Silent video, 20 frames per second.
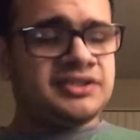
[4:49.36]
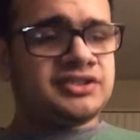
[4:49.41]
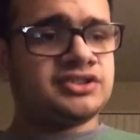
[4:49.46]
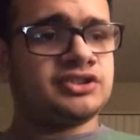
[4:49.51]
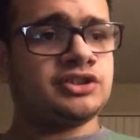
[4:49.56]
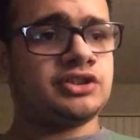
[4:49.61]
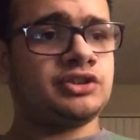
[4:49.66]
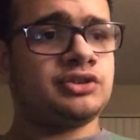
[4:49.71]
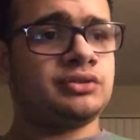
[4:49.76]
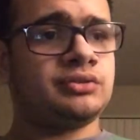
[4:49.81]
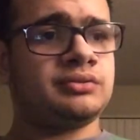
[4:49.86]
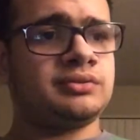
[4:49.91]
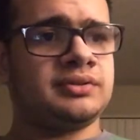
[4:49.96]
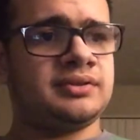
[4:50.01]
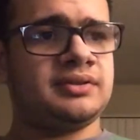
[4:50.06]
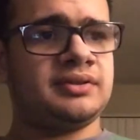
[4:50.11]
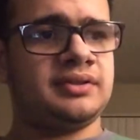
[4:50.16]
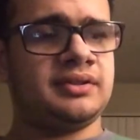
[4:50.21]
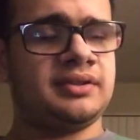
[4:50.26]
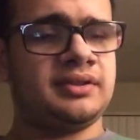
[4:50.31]
So,
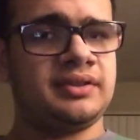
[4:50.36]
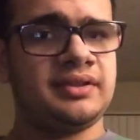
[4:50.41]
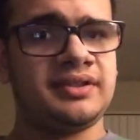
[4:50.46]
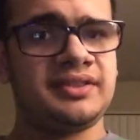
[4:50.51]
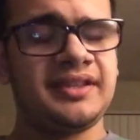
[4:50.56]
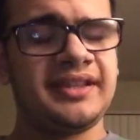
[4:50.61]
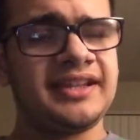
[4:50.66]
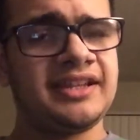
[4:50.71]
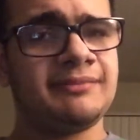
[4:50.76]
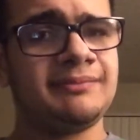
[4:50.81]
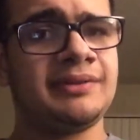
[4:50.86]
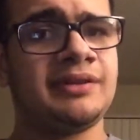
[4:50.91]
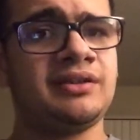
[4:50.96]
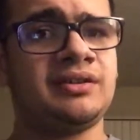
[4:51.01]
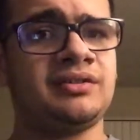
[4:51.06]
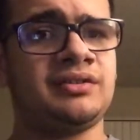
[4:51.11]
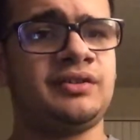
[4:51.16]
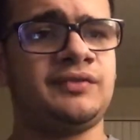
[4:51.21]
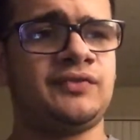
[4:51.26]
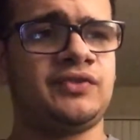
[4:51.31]
the thing
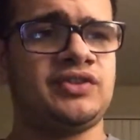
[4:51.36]
about the